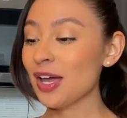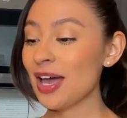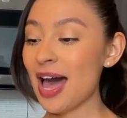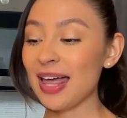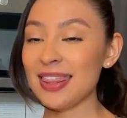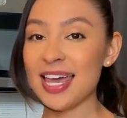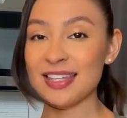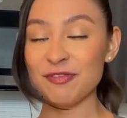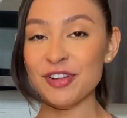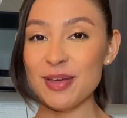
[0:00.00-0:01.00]
I
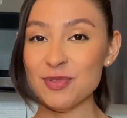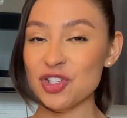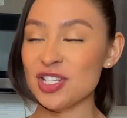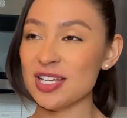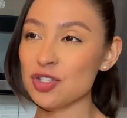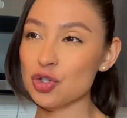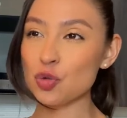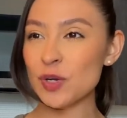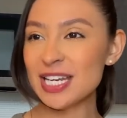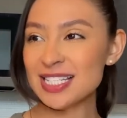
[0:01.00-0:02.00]
like for them to taste
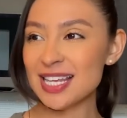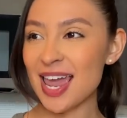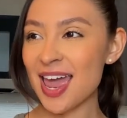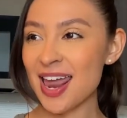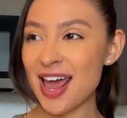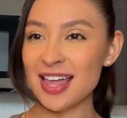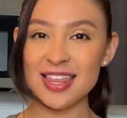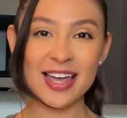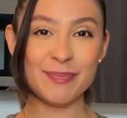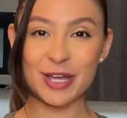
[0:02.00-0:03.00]
sweet and I
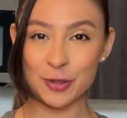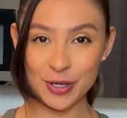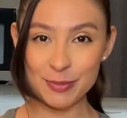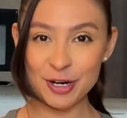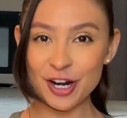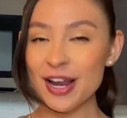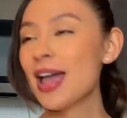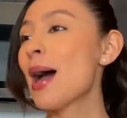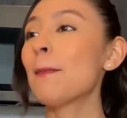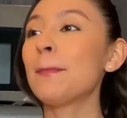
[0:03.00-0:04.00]
like my creamer.
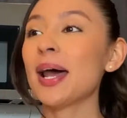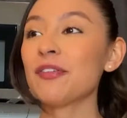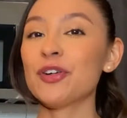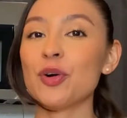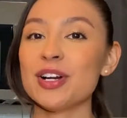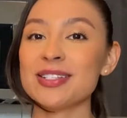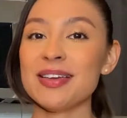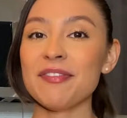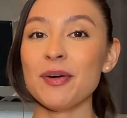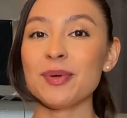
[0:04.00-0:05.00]
But of course,
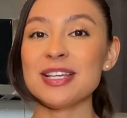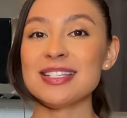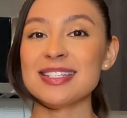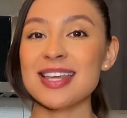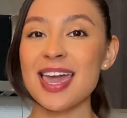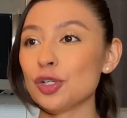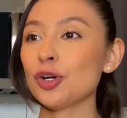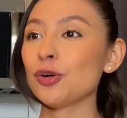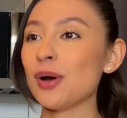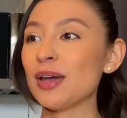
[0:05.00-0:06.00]
if I want to stay,
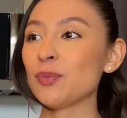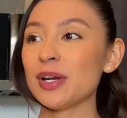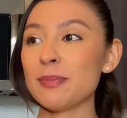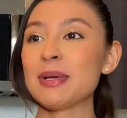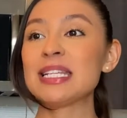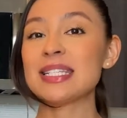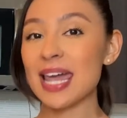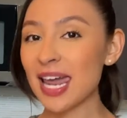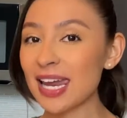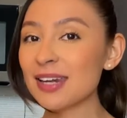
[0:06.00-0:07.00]
I want to
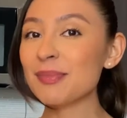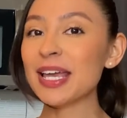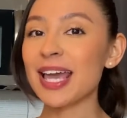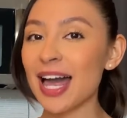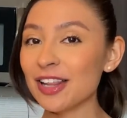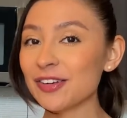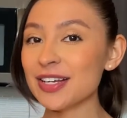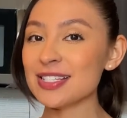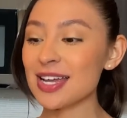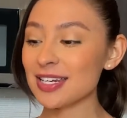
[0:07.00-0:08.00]
maintain my
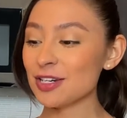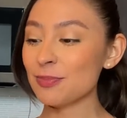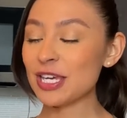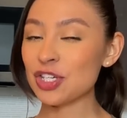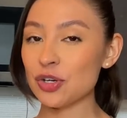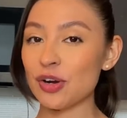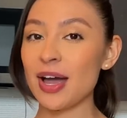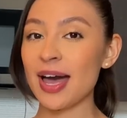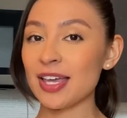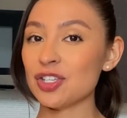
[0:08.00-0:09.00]
calories, I need to make sure
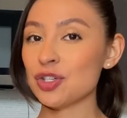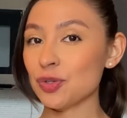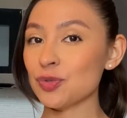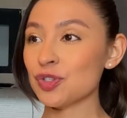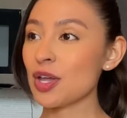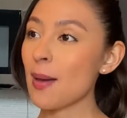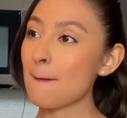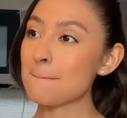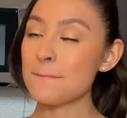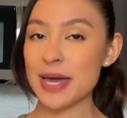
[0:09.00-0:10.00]
I choose
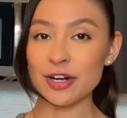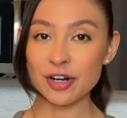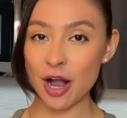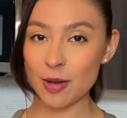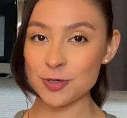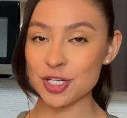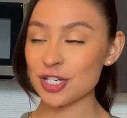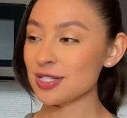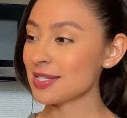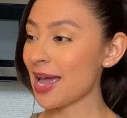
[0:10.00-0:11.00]
better
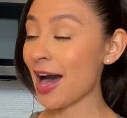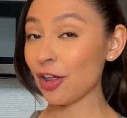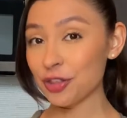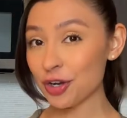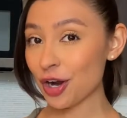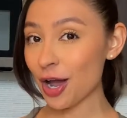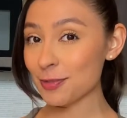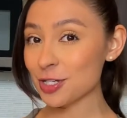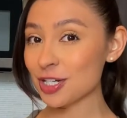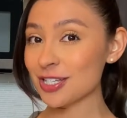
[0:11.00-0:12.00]
options, healthier
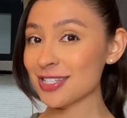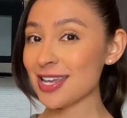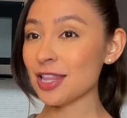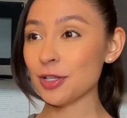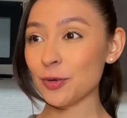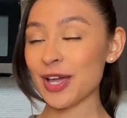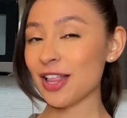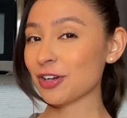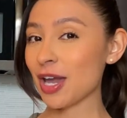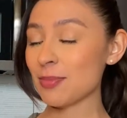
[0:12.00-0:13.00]
options, and low
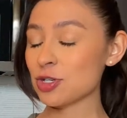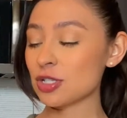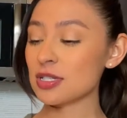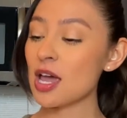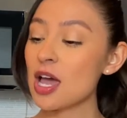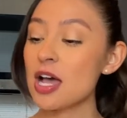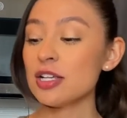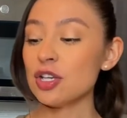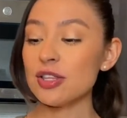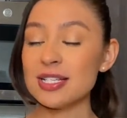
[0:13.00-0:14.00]
calorie options.
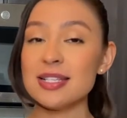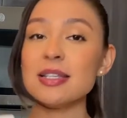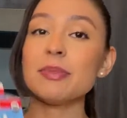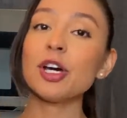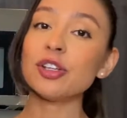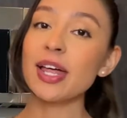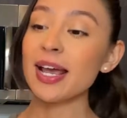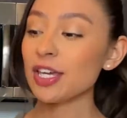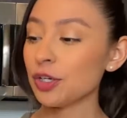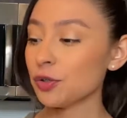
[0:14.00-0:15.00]
So this is the milk that
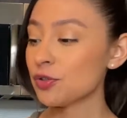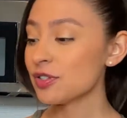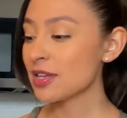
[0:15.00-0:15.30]
I use.